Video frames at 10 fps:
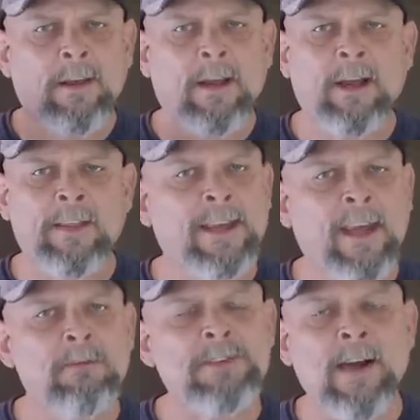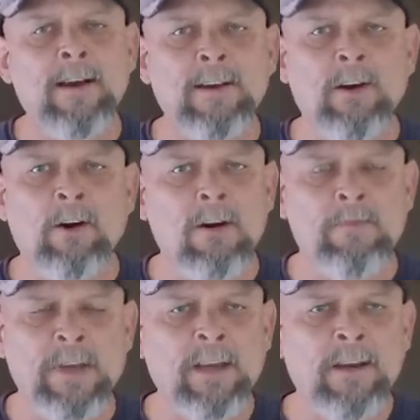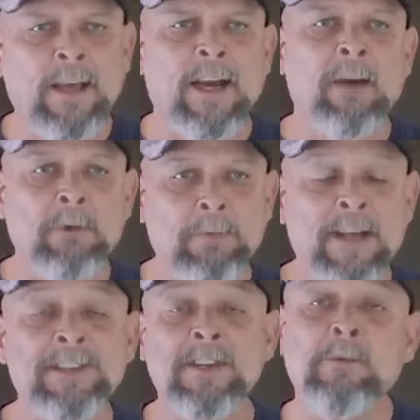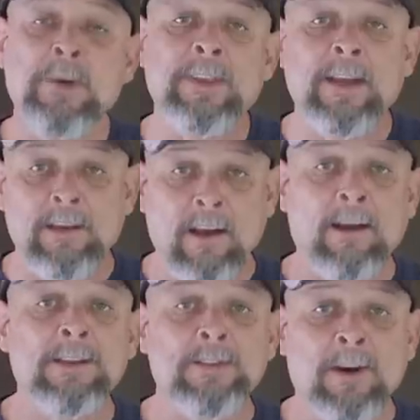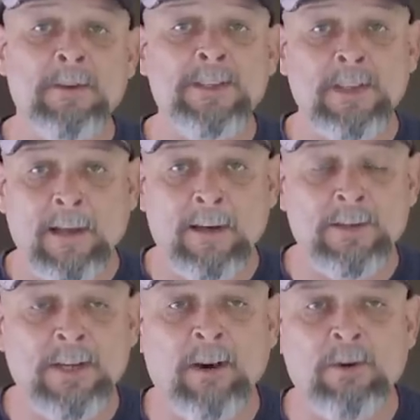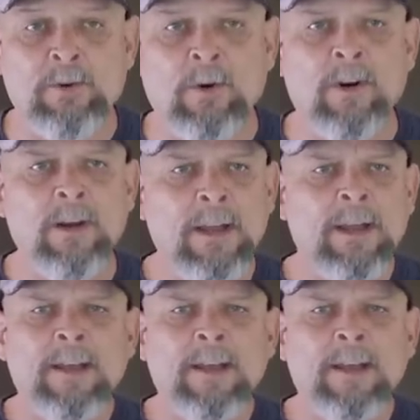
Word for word: uh, that came stock in our RV, and I replaced it with a Nautilus RV sliding shower door